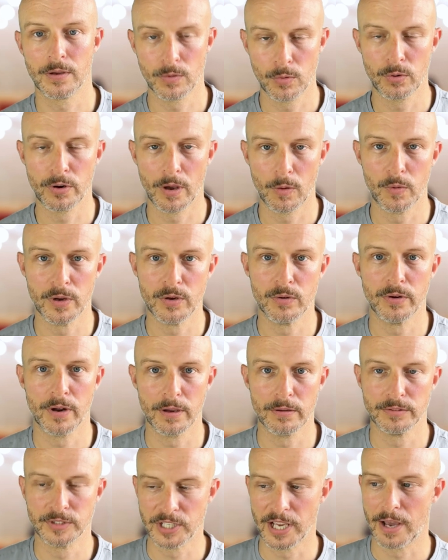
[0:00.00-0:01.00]
although we all know
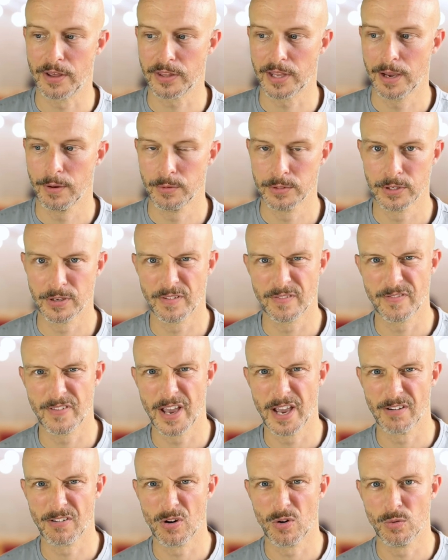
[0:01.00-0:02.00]
Southgate was on a
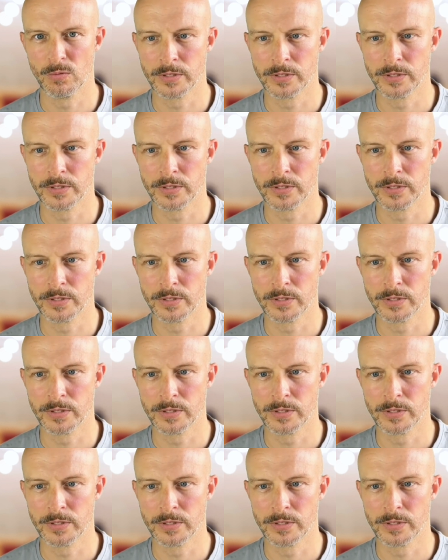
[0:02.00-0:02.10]
fair old